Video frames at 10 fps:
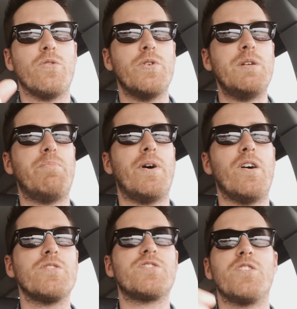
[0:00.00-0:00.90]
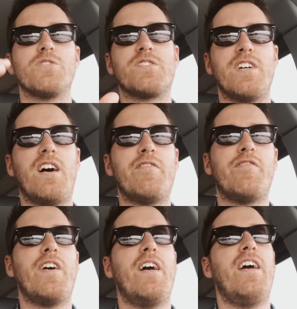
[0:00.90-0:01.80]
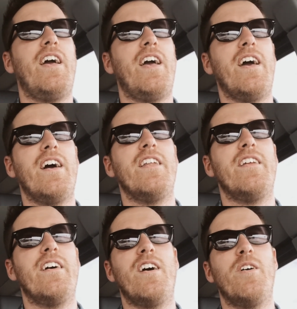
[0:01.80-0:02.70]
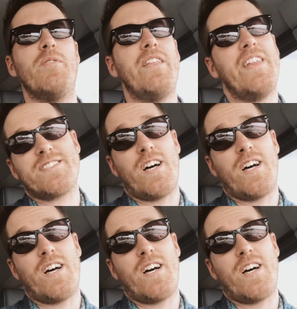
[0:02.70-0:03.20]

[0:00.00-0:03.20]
repost your stuff, and that's